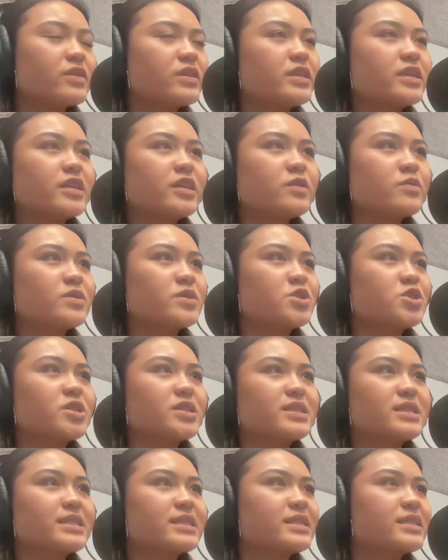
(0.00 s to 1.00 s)
the year was
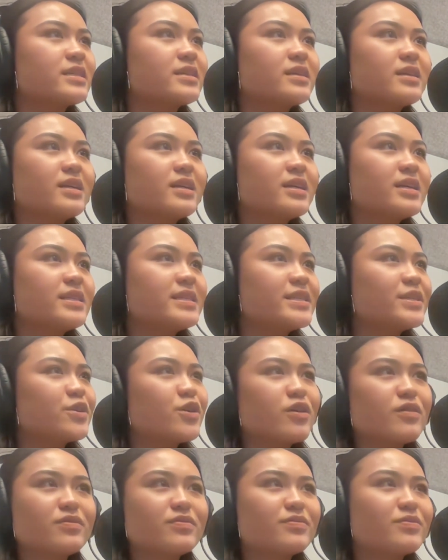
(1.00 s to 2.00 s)
just to tick
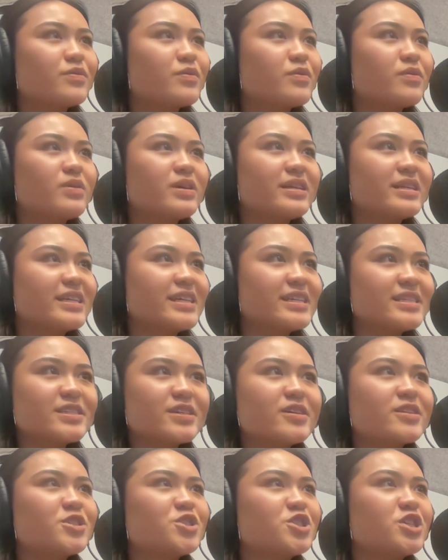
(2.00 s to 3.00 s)
off an
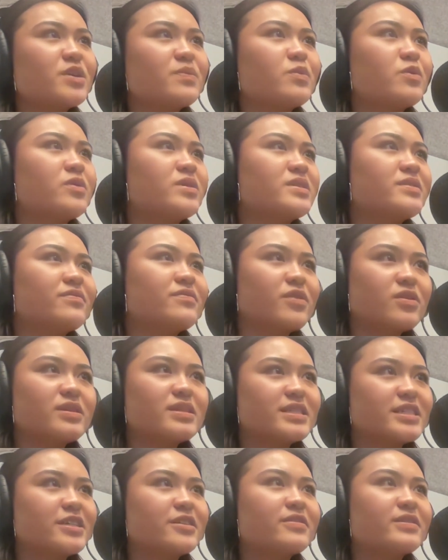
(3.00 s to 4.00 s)
internship or to
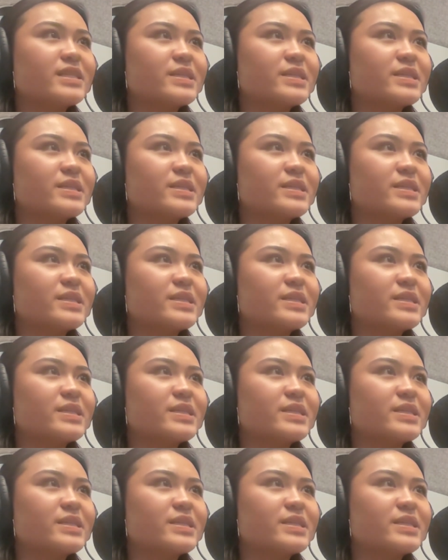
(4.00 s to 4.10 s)
volunteer mm.